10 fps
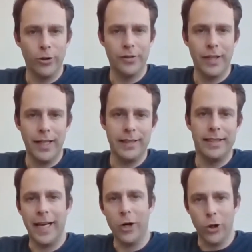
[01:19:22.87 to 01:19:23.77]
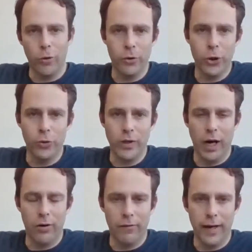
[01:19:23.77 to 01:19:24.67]
oscillate, it cannot overshoot
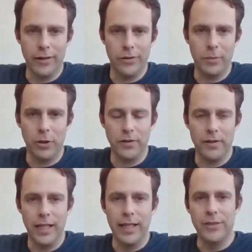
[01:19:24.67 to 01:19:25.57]
our final response.